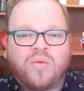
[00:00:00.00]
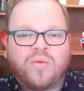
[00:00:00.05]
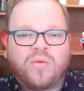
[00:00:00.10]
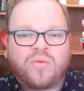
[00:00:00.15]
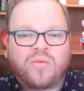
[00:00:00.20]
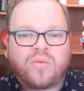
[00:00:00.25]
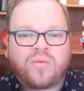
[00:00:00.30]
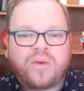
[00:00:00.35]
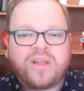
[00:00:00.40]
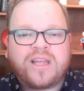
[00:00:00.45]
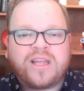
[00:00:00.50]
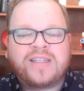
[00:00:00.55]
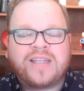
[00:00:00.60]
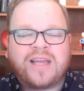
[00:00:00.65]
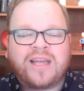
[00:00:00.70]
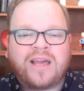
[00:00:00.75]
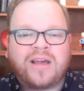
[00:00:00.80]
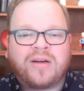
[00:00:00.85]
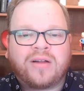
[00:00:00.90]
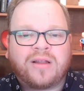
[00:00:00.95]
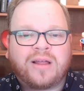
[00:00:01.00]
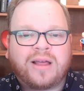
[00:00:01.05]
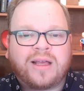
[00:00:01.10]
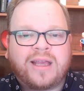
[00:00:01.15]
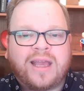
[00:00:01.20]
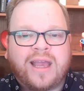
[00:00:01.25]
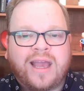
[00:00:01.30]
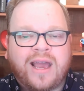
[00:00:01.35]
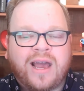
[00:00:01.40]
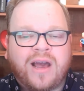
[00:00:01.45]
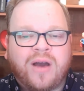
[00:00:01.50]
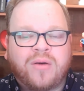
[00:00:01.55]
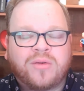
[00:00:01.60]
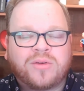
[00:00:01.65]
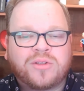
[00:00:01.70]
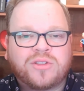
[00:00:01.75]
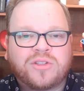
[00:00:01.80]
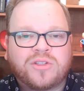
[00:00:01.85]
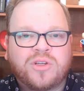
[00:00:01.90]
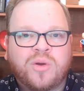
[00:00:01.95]
retail
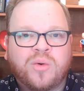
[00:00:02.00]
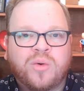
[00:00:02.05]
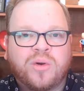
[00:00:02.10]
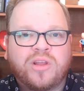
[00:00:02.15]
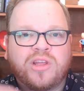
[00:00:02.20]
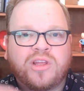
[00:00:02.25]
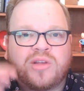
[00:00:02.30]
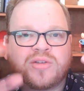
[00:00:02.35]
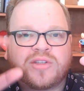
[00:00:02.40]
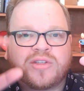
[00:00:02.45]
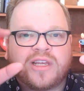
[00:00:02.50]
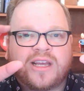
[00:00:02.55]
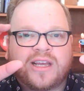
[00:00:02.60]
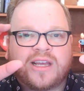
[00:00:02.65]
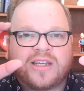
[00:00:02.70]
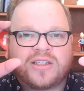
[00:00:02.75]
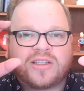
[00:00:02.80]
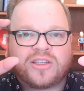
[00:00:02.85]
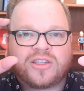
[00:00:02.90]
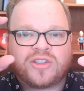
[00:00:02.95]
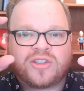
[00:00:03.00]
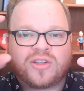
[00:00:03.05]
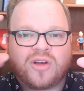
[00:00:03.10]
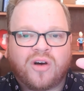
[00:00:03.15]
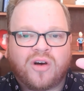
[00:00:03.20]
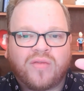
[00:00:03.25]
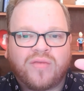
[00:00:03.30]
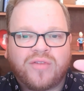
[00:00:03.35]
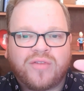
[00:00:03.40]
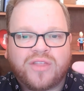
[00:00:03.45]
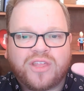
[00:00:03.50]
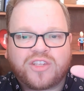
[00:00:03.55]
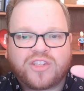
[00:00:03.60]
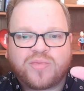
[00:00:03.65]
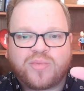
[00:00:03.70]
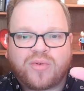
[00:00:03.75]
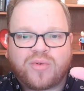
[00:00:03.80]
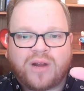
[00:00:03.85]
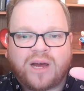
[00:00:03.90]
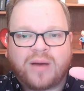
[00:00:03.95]
accounts who are using it to solve this
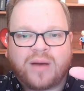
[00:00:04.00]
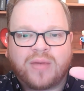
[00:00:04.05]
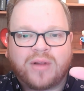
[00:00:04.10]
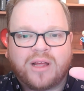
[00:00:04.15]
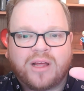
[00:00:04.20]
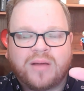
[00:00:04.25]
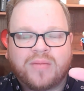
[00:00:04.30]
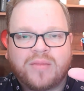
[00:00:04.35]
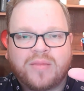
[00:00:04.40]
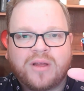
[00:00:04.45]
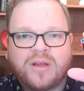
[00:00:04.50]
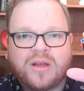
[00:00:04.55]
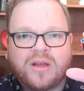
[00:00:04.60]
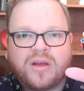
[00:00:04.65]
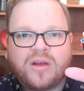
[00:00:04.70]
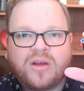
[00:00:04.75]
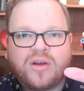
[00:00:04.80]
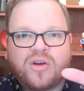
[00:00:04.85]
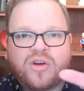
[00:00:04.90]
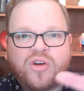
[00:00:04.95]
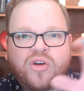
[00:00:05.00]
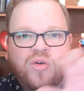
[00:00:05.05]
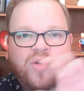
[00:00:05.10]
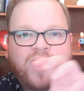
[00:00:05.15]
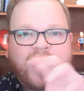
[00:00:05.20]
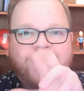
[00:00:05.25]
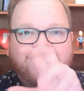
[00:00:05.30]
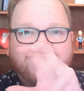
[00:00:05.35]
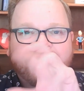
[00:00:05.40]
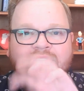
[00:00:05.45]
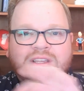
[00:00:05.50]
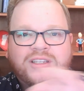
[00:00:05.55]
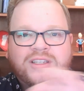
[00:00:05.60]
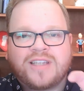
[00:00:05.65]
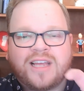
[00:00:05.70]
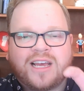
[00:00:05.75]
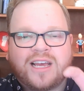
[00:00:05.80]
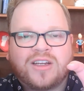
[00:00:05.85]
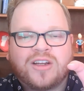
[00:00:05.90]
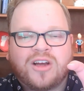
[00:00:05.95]
problem, who have this
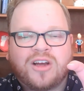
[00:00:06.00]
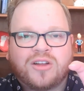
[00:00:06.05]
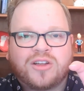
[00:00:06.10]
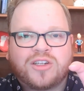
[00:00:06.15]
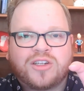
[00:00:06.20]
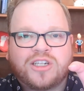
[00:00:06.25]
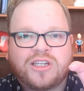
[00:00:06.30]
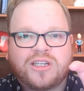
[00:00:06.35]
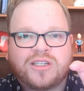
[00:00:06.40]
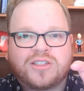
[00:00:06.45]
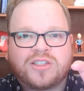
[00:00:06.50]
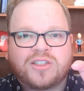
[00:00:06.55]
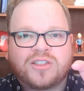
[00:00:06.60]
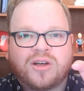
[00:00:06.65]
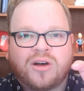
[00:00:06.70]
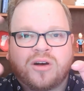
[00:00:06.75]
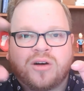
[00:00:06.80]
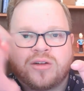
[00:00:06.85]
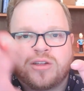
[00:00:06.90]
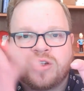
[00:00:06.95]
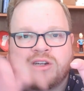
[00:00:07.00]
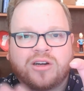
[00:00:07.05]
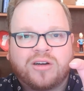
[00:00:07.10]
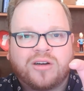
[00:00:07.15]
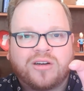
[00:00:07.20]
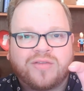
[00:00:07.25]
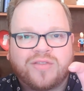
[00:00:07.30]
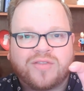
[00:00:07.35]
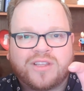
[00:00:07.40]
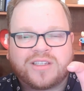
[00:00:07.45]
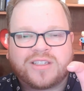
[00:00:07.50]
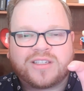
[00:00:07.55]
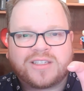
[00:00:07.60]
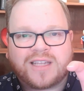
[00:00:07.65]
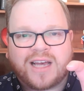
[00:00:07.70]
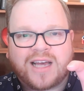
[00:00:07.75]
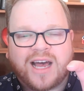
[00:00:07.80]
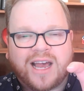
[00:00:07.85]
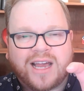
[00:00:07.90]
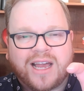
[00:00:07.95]
technology installed and are of this
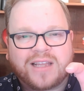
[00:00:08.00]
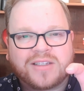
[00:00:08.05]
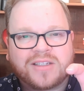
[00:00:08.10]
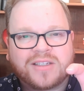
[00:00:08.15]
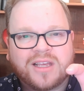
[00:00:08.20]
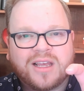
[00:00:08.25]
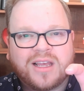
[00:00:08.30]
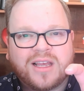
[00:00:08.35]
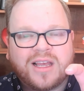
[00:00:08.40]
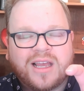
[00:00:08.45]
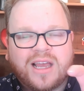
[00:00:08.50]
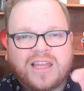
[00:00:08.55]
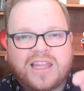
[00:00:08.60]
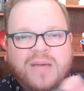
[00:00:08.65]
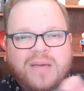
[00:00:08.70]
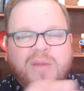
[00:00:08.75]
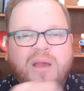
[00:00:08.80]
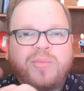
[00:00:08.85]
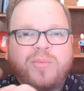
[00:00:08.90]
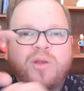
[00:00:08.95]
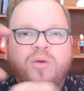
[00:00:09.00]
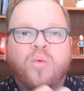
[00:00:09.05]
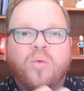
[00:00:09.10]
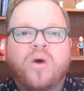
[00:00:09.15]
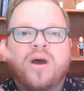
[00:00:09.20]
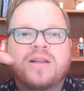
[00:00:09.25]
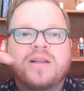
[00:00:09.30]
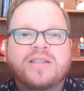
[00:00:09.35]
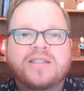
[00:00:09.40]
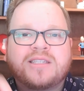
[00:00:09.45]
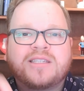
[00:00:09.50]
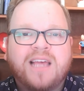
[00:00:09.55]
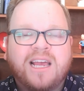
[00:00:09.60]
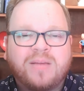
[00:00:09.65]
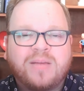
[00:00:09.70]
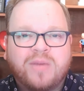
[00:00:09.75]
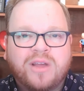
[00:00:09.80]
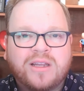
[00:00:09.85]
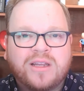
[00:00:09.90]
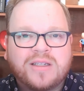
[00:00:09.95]
size. That might be one
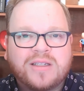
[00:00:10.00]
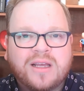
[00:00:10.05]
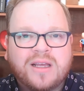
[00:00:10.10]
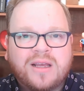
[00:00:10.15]
segment.